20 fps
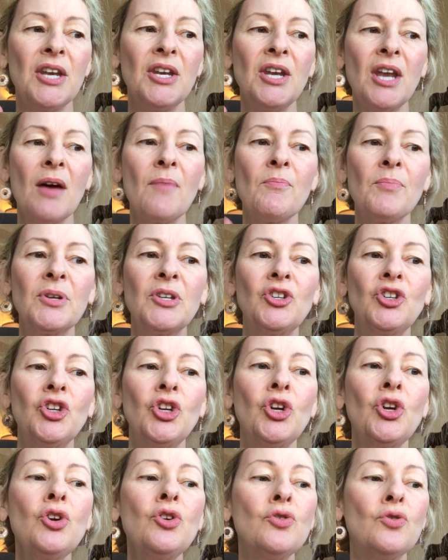Number
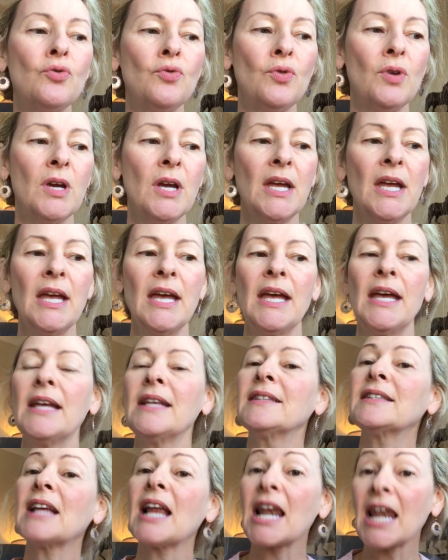two
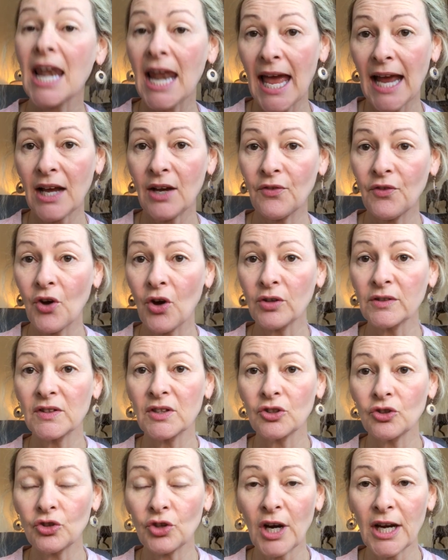is lack of
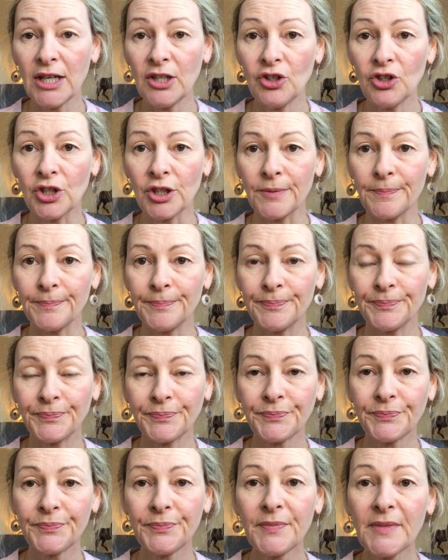concentration.
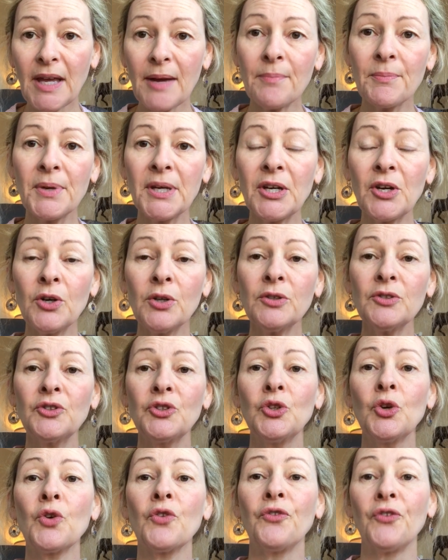Because
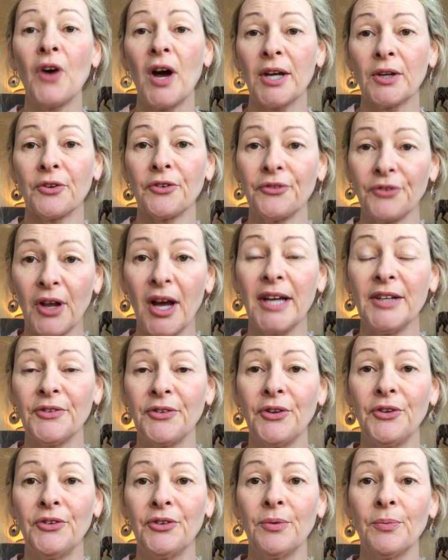your fight or flight
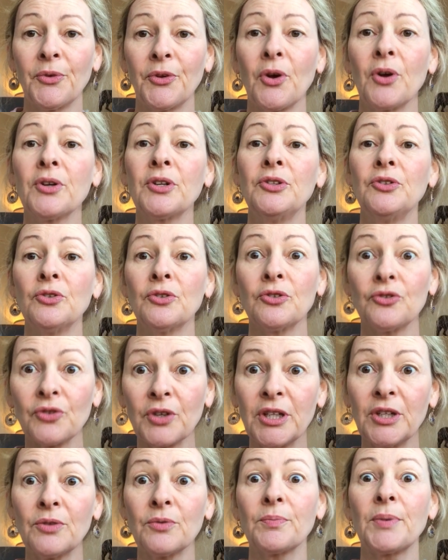system's on and your
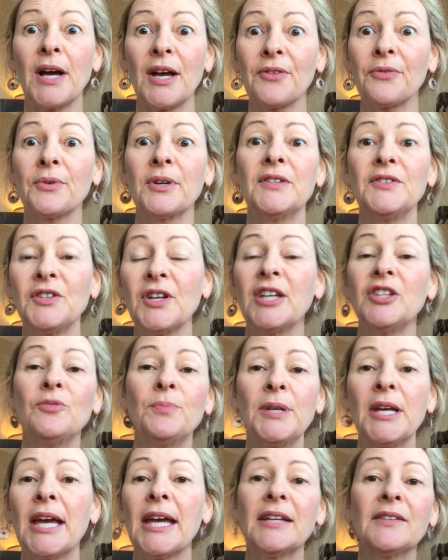adrenal pathways, your
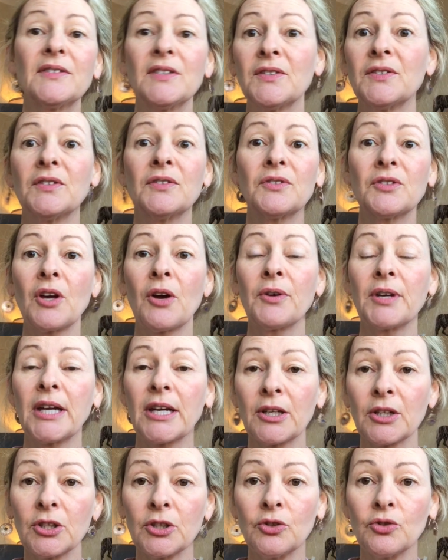HPA axis is going
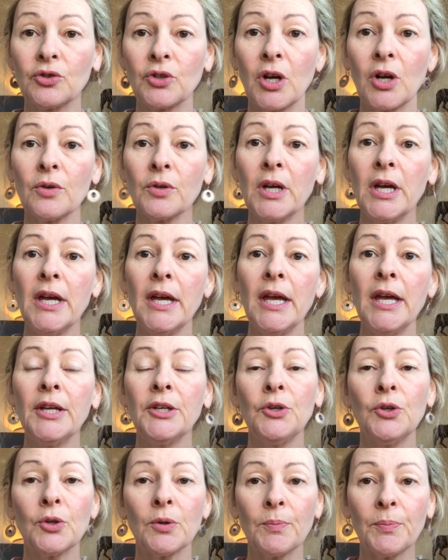out of control,
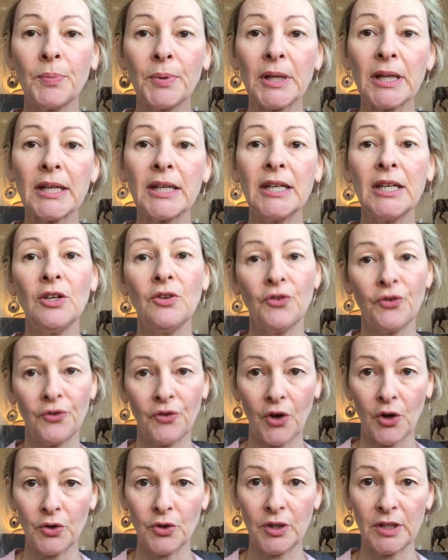your ability to
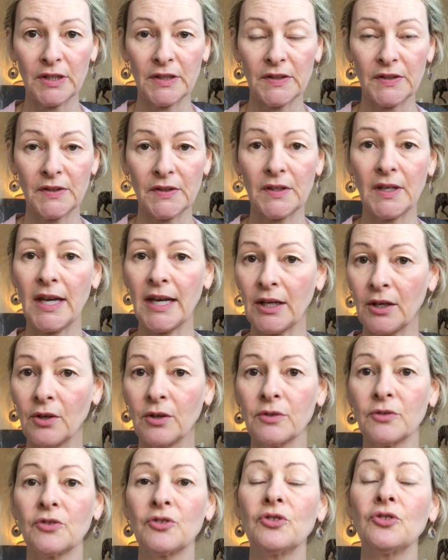focus and
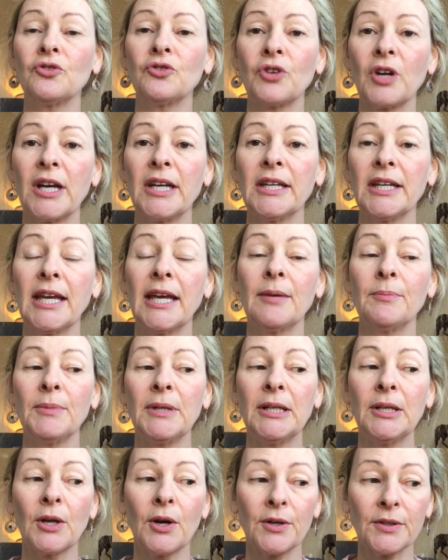concentrate can
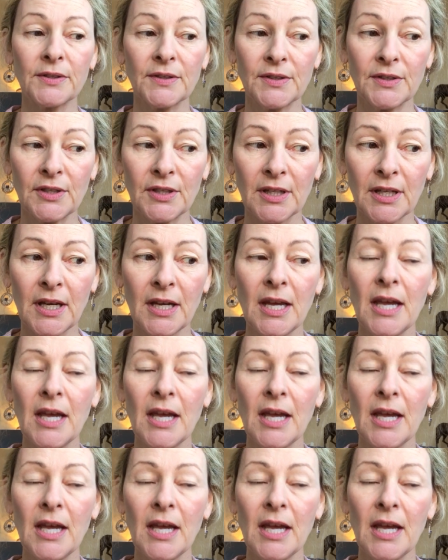be lost.